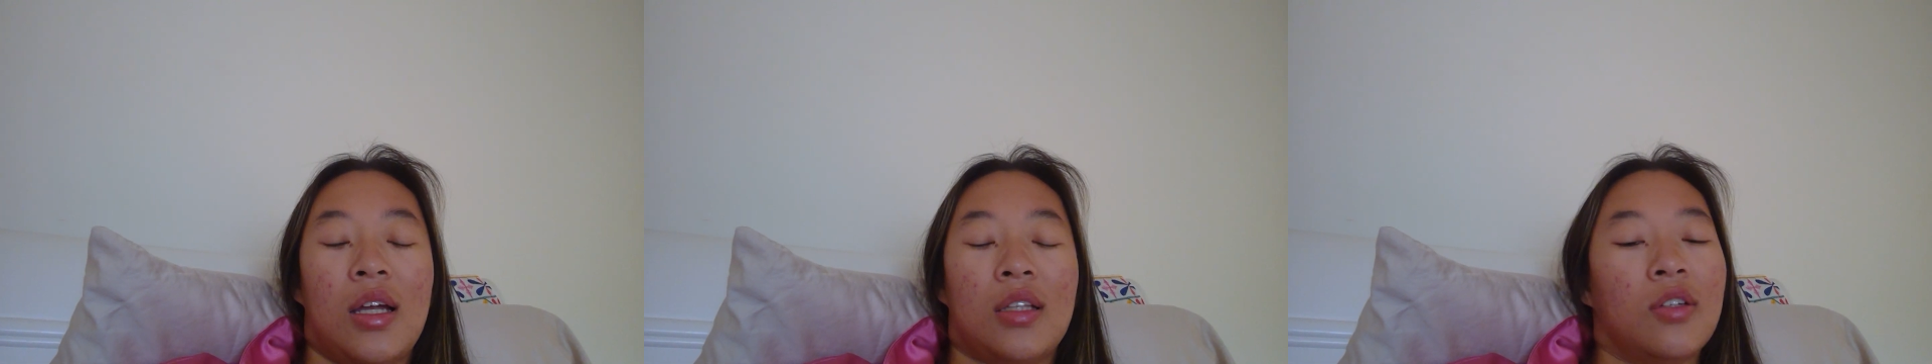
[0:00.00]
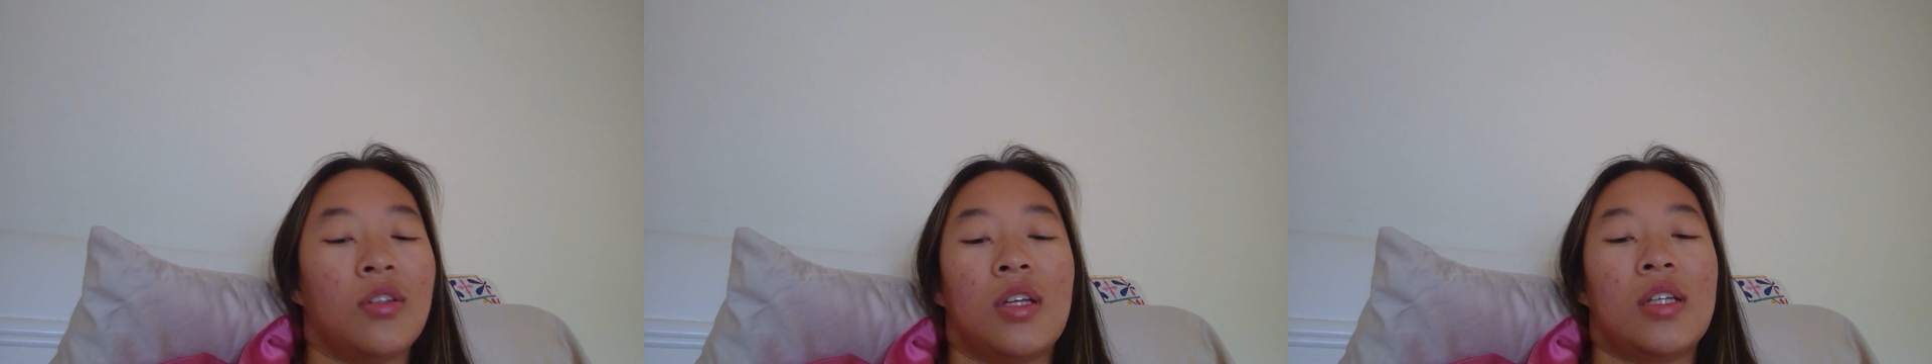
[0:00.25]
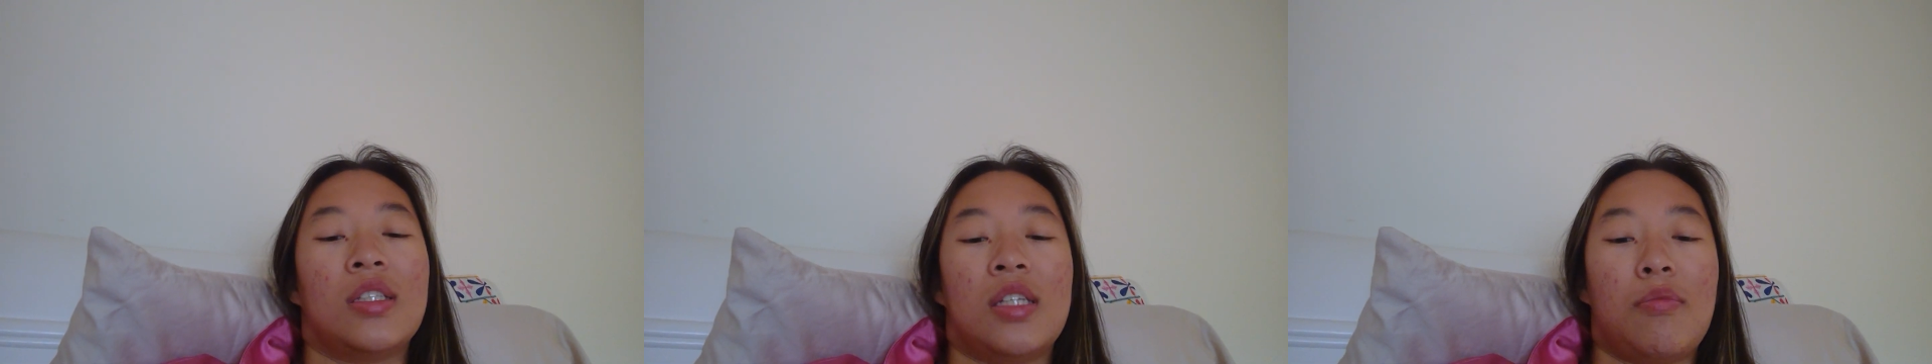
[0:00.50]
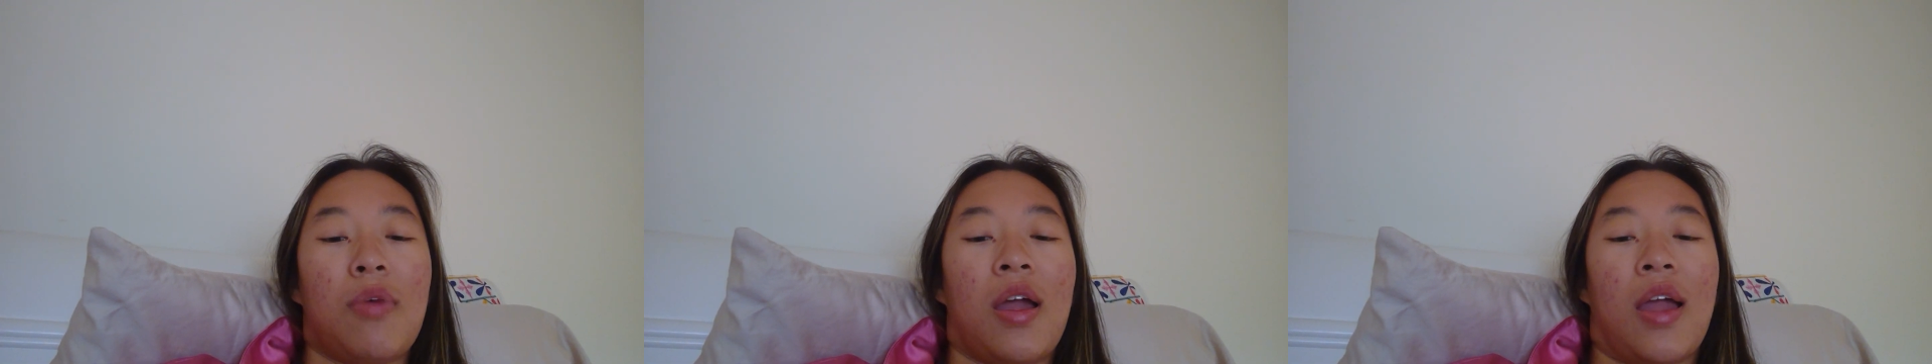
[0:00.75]
until they
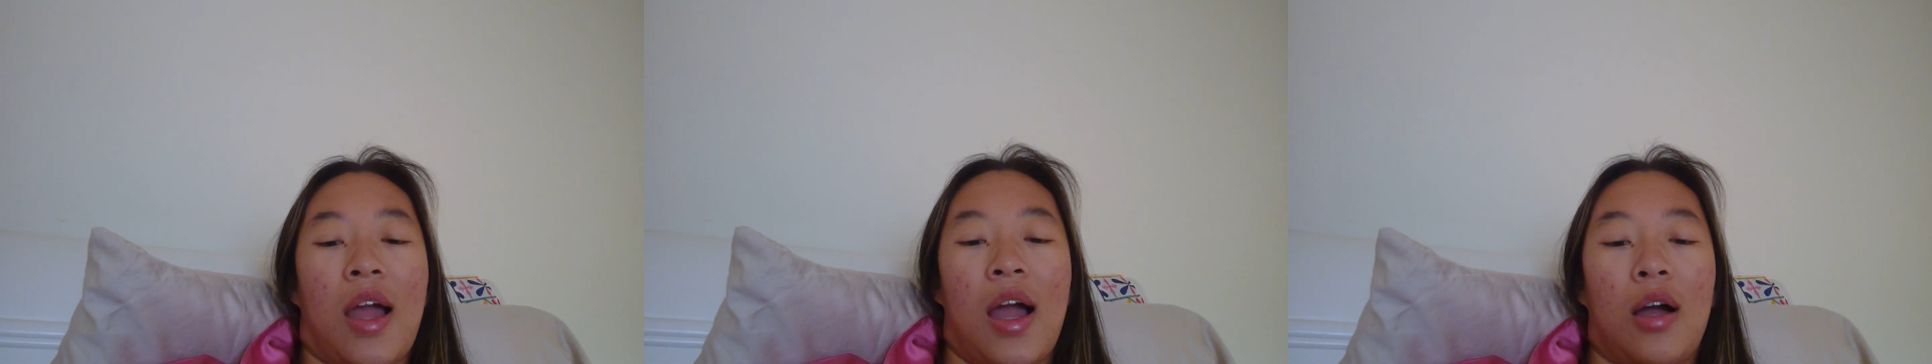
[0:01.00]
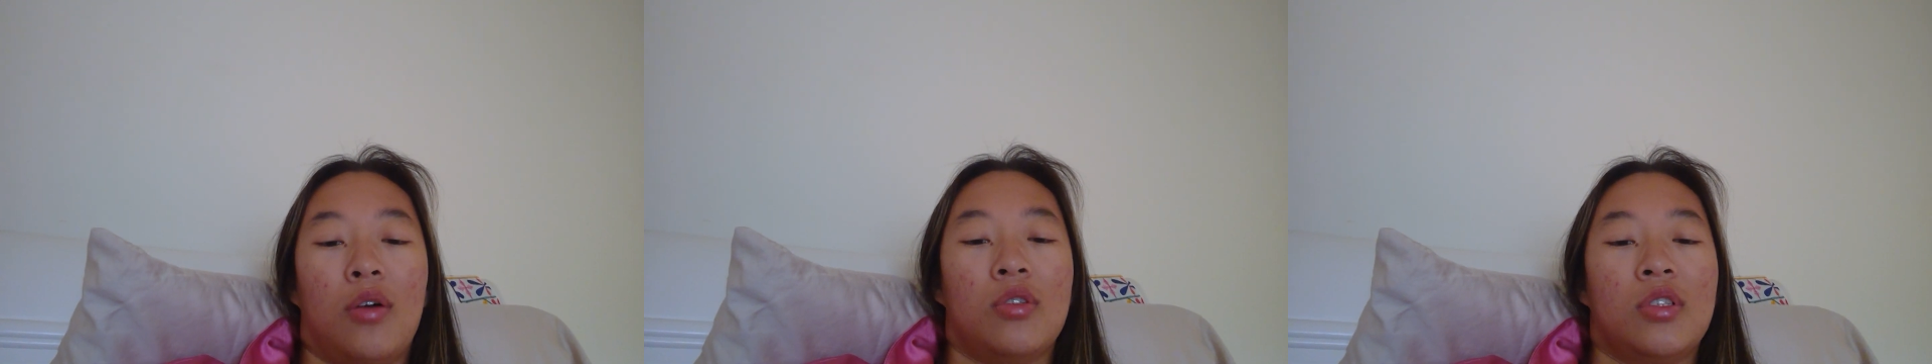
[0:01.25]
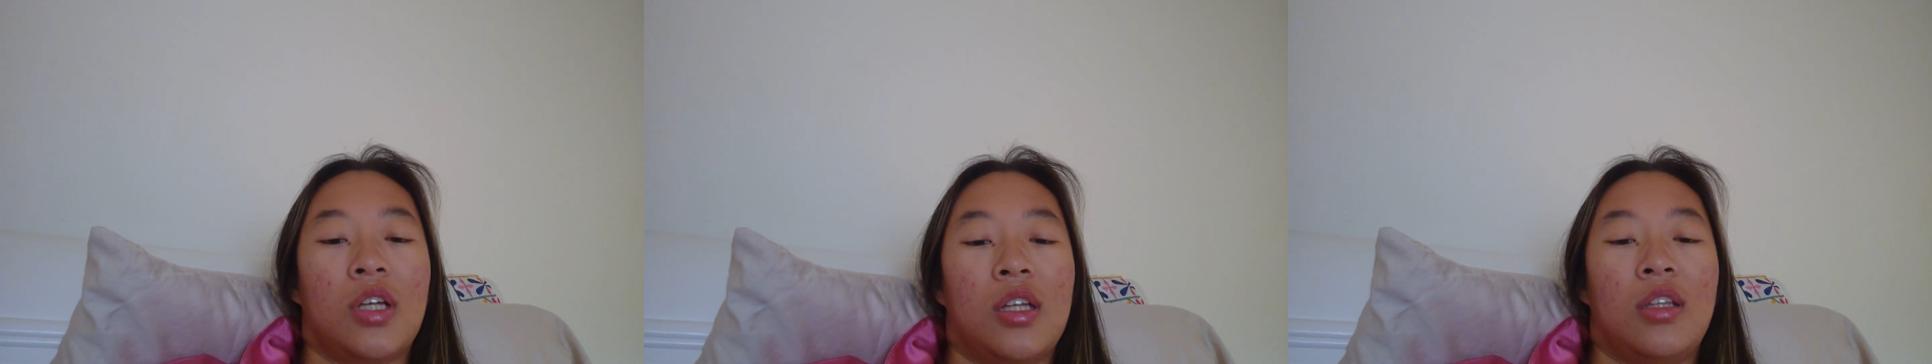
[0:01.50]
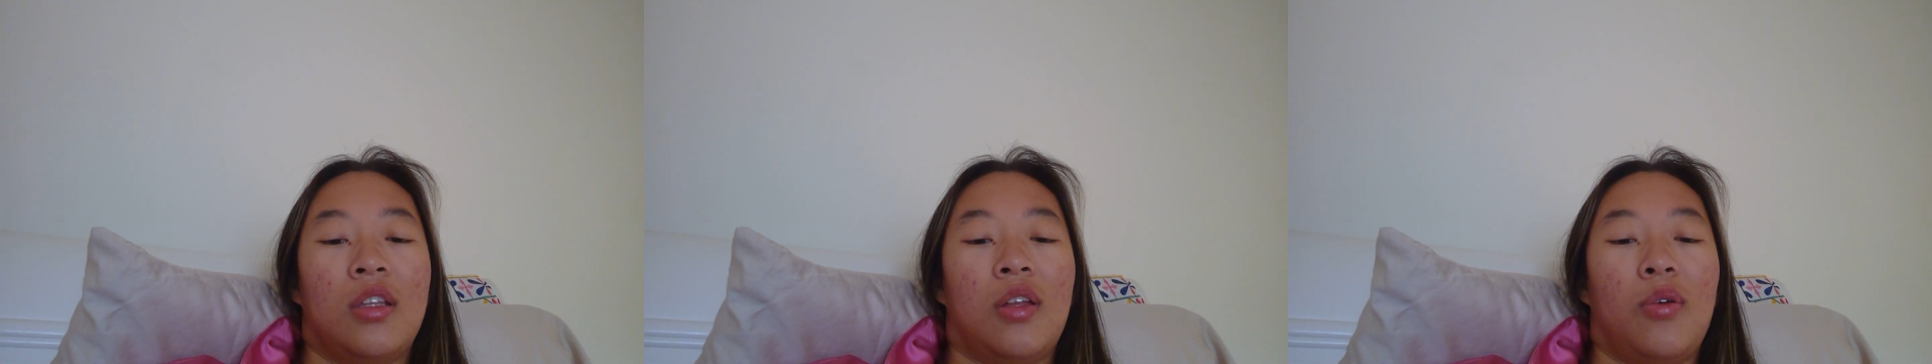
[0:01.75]
see my house,
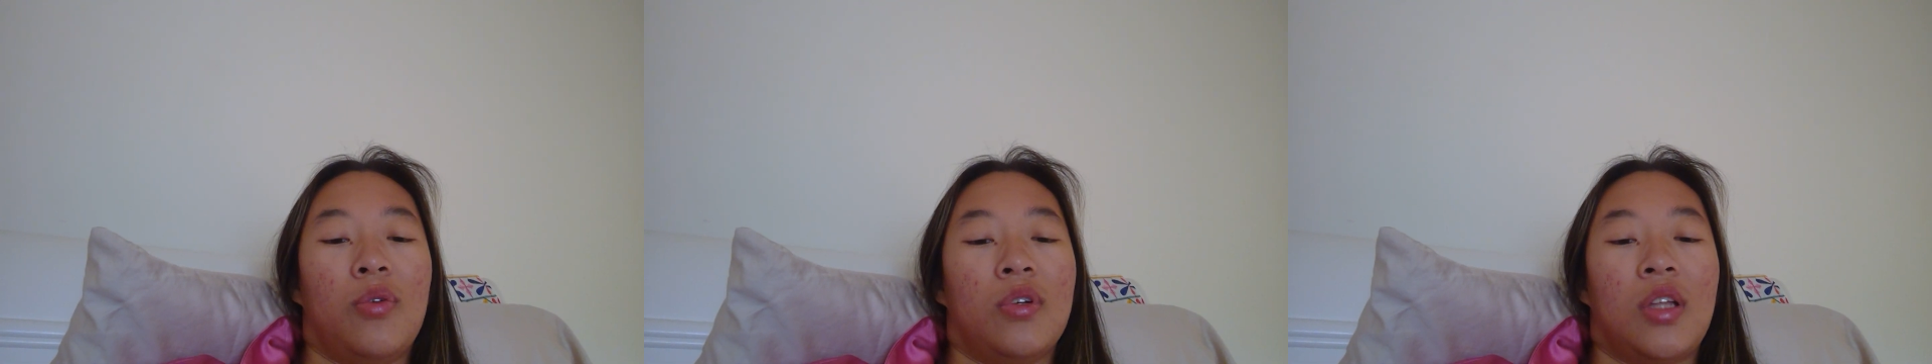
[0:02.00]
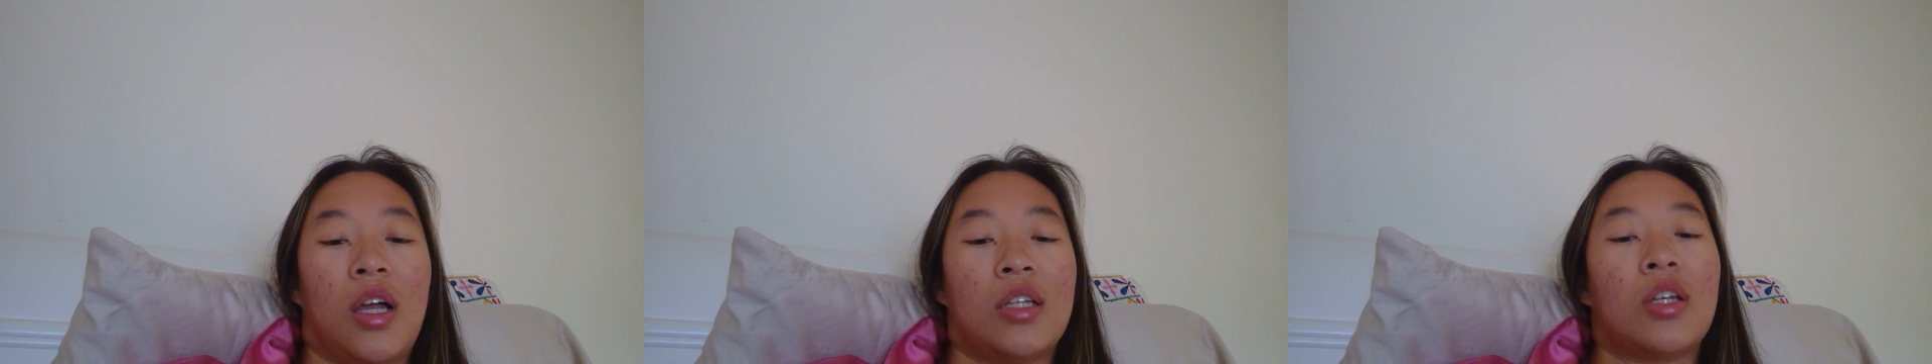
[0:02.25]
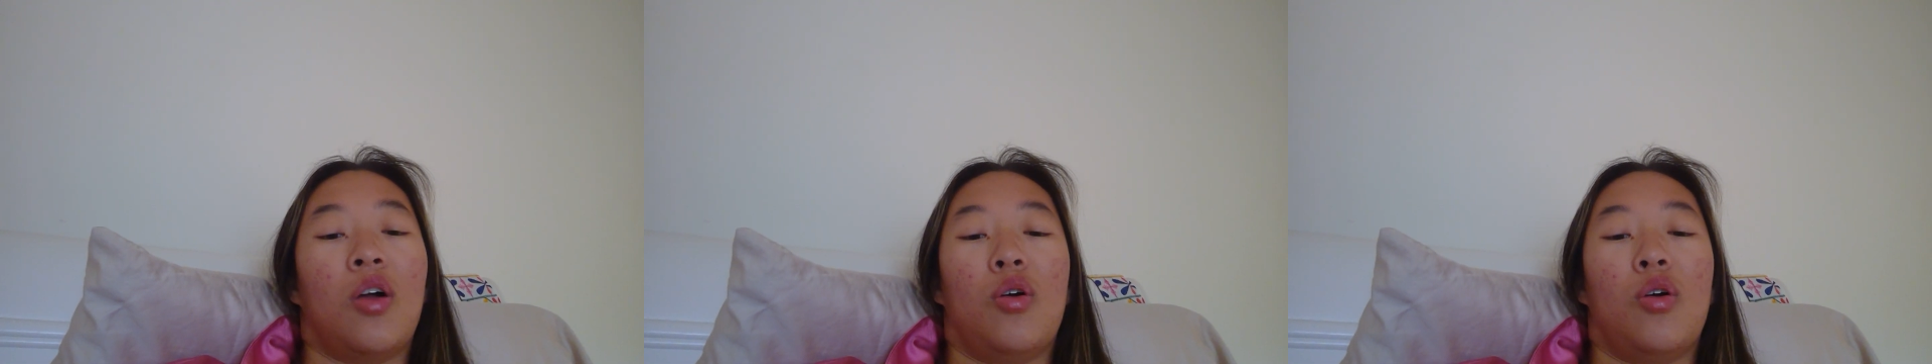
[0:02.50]
and then they realize,